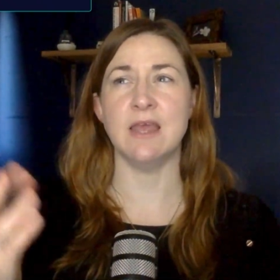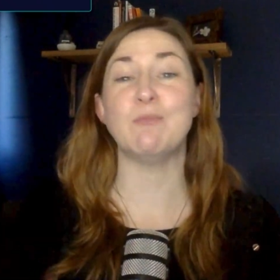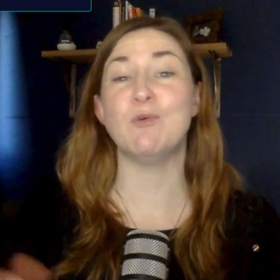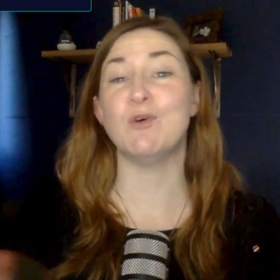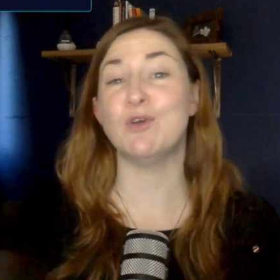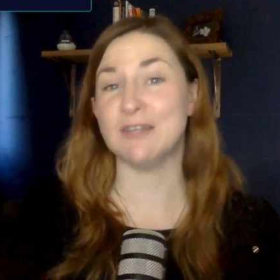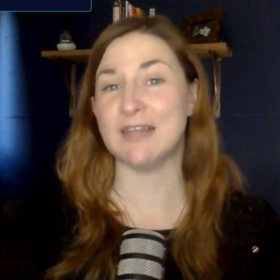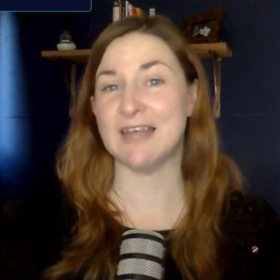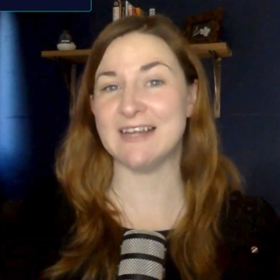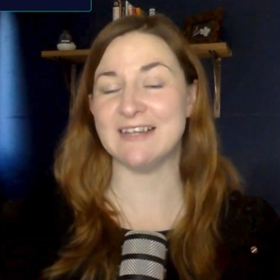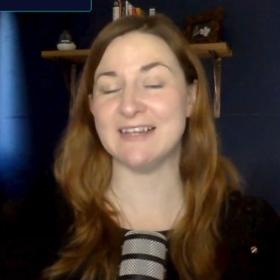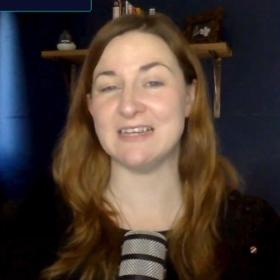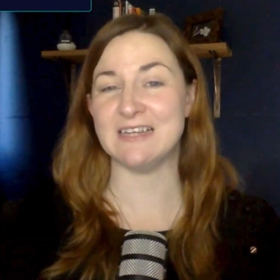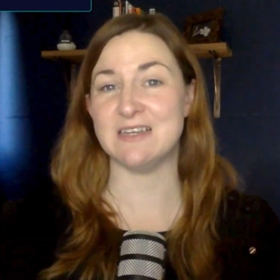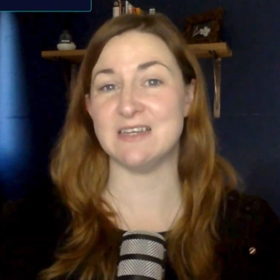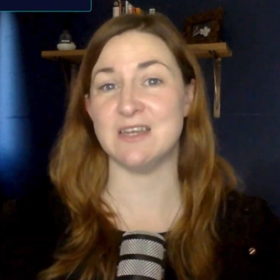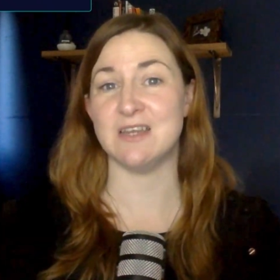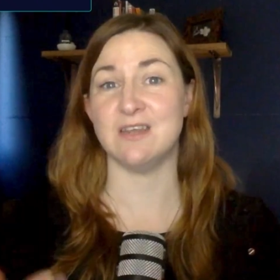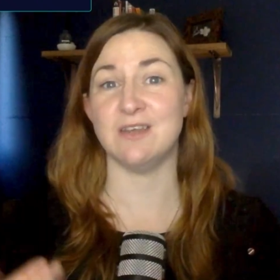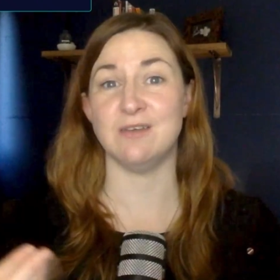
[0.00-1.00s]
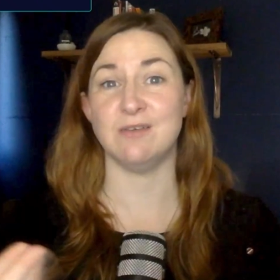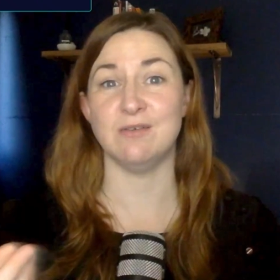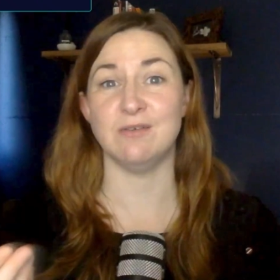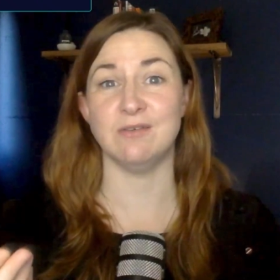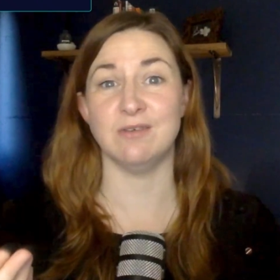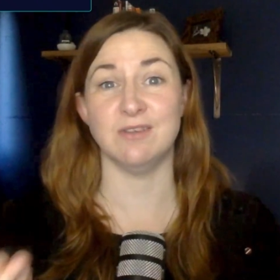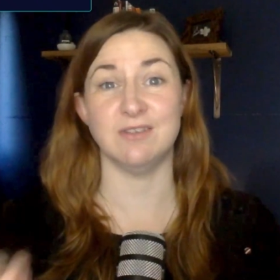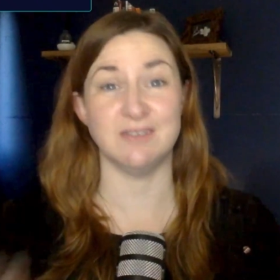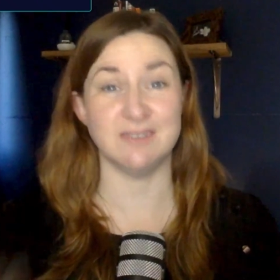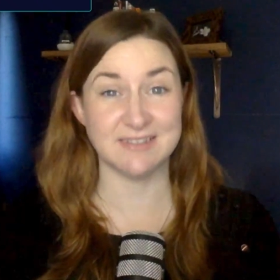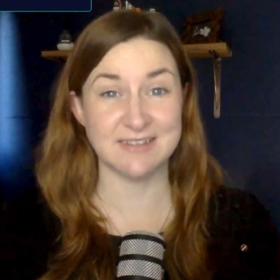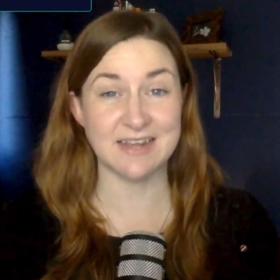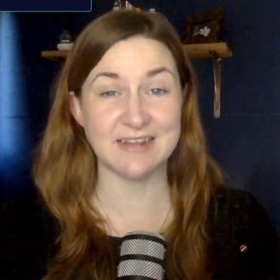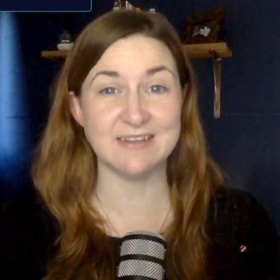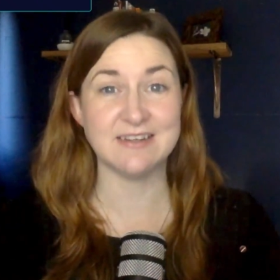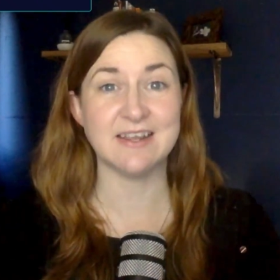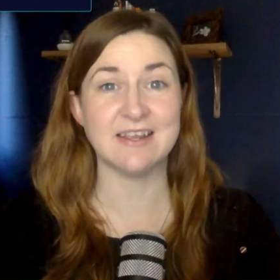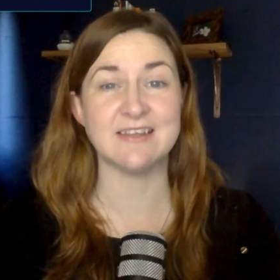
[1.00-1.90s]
they're more likely to understand